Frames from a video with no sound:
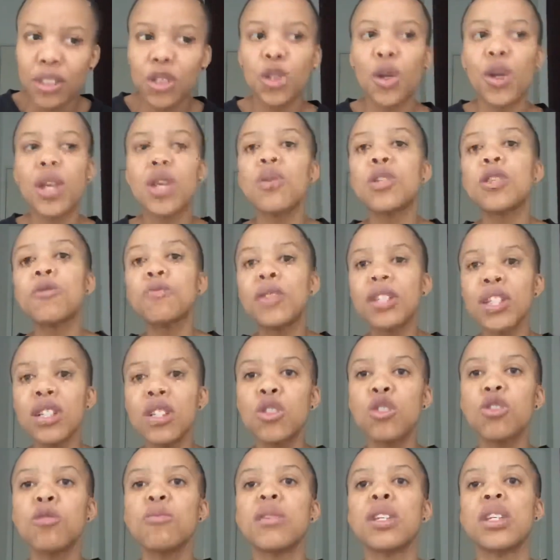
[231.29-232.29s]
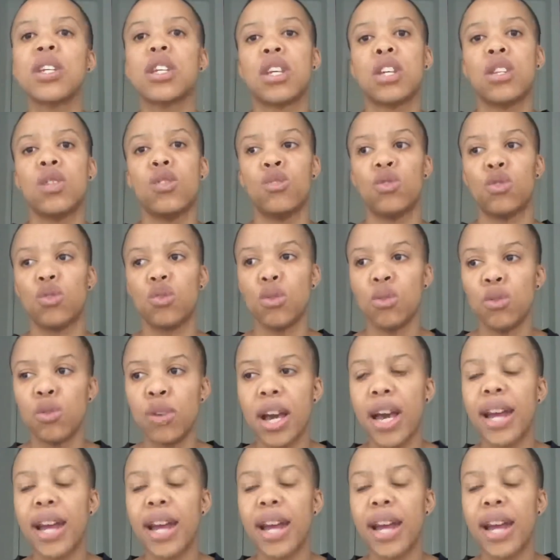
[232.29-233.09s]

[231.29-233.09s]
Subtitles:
So he was speaking to me in Zulu